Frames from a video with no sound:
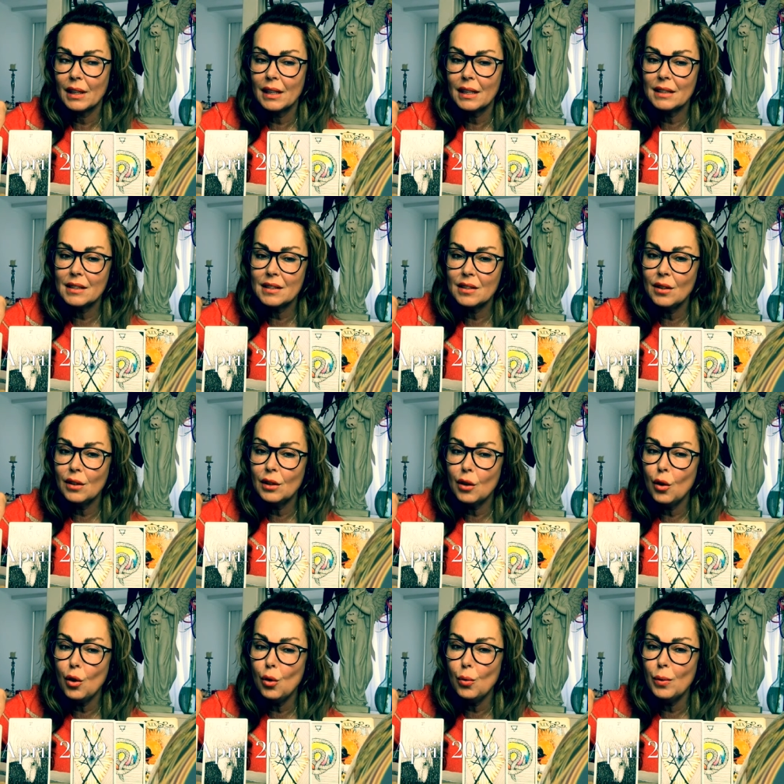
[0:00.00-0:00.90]
It's
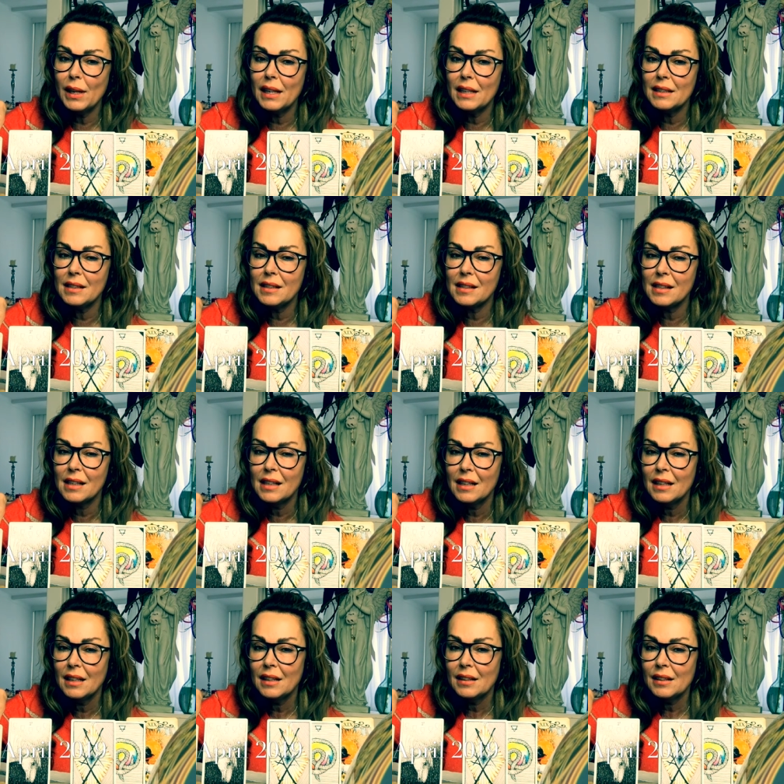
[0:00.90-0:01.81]
not always
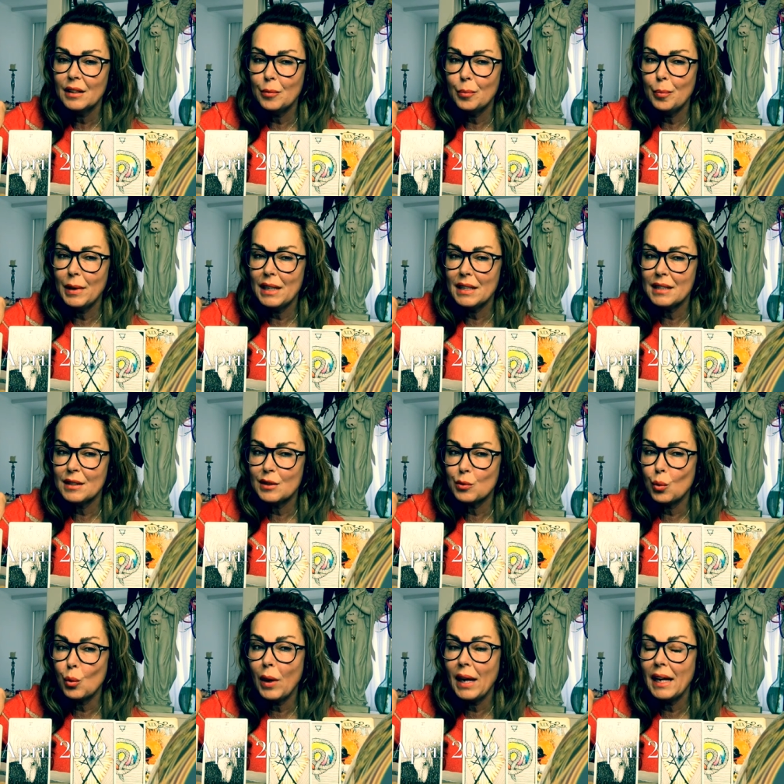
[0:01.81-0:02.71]
the
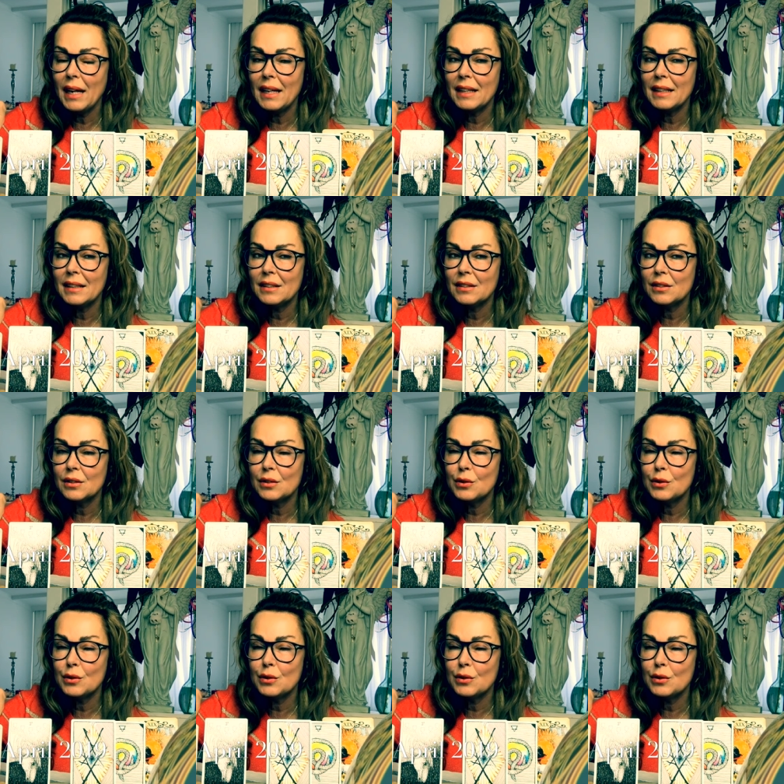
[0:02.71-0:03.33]
best way